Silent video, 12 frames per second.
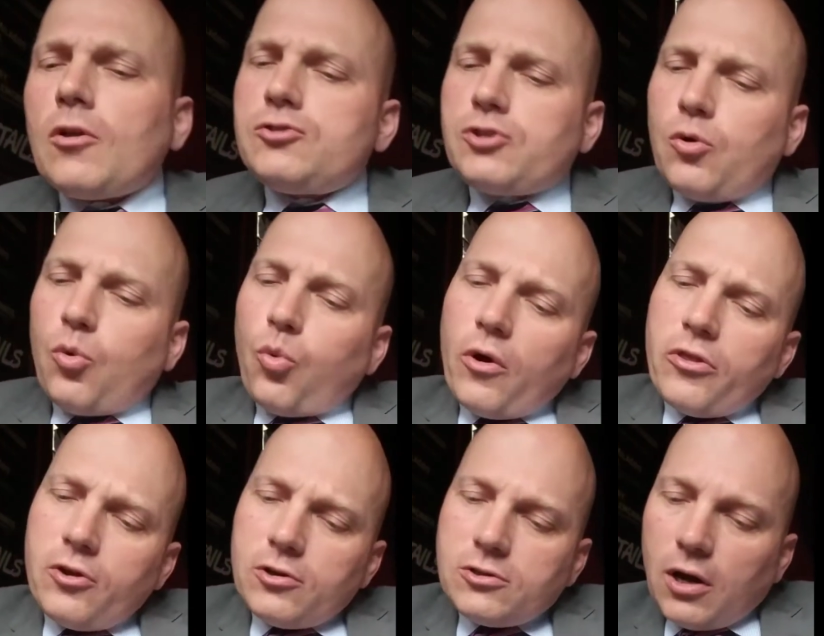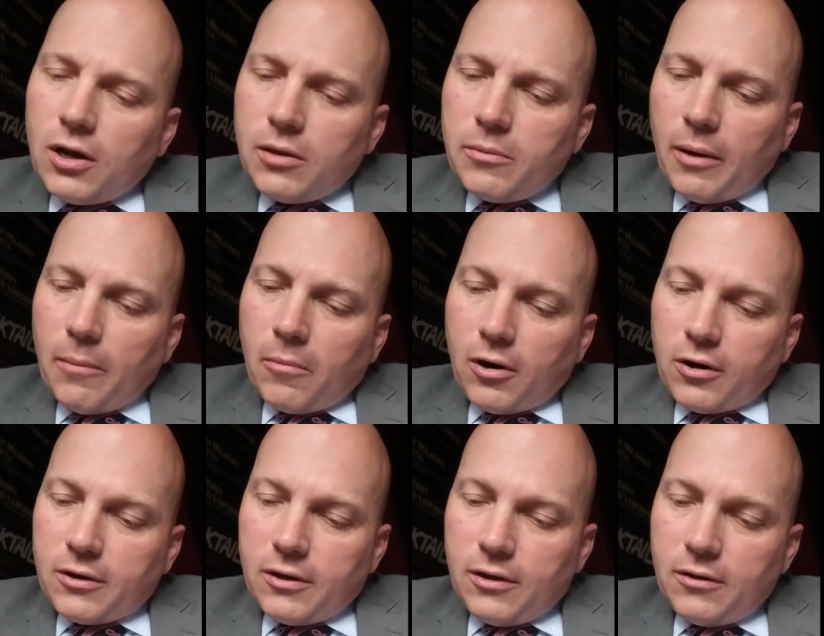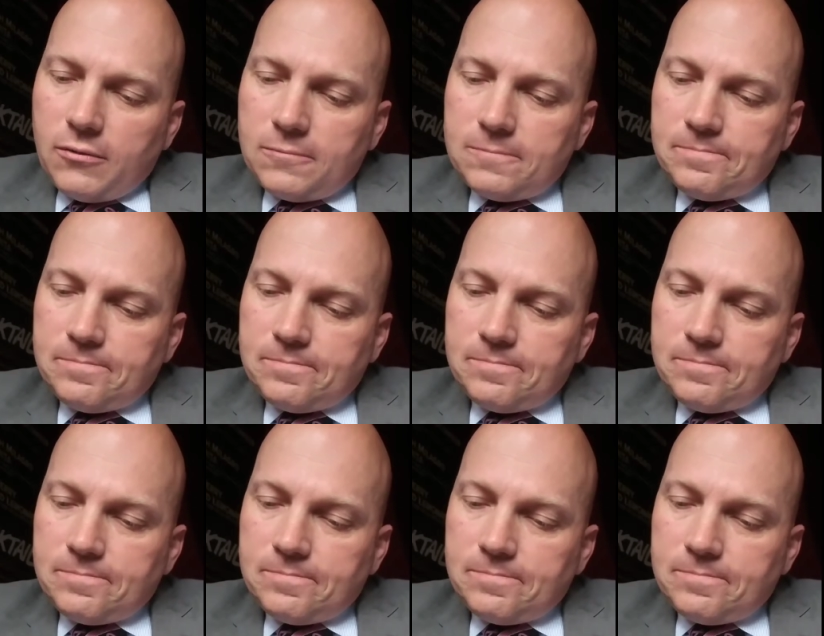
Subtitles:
So whether you're talking about marketing,